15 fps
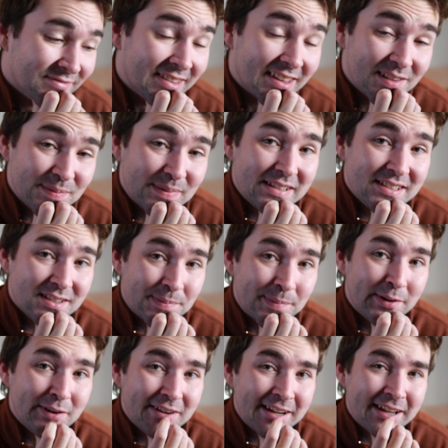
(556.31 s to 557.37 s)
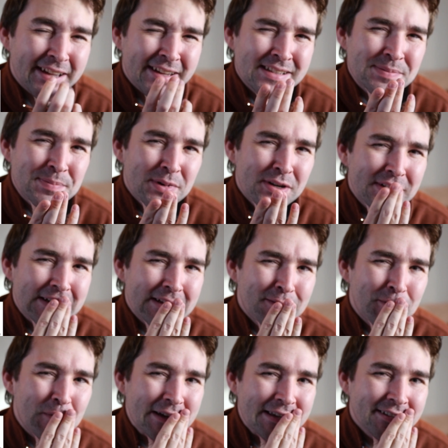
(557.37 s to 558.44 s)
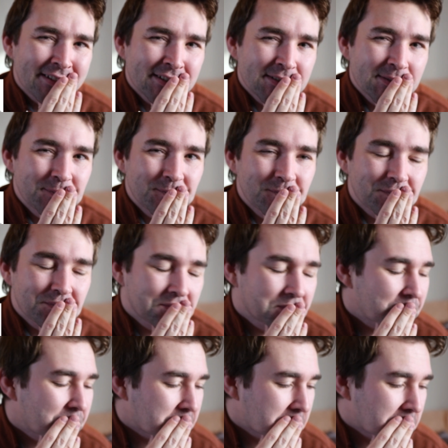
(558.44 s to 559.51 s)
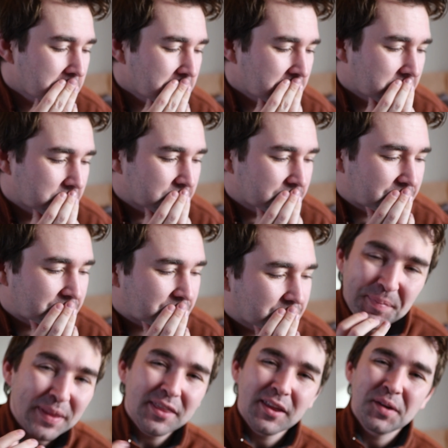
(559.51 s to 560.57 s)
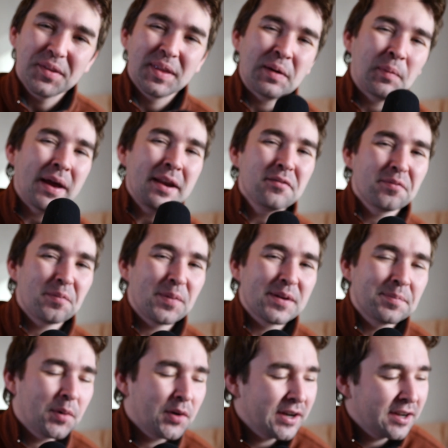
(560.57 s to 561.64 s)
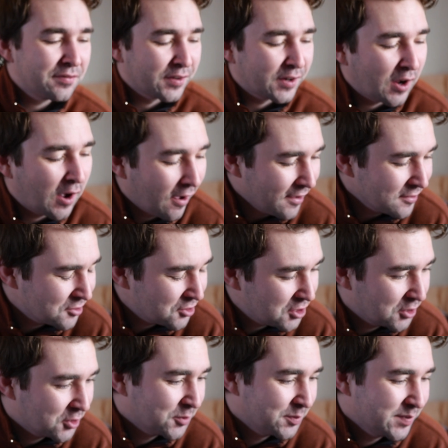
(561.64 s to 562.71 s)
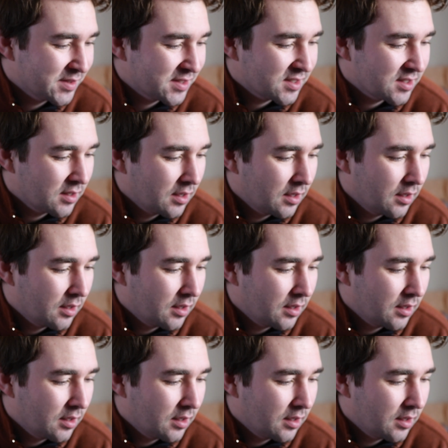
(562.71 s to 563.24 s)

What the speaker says: Is Maria weak? But they went with Maria for costumes.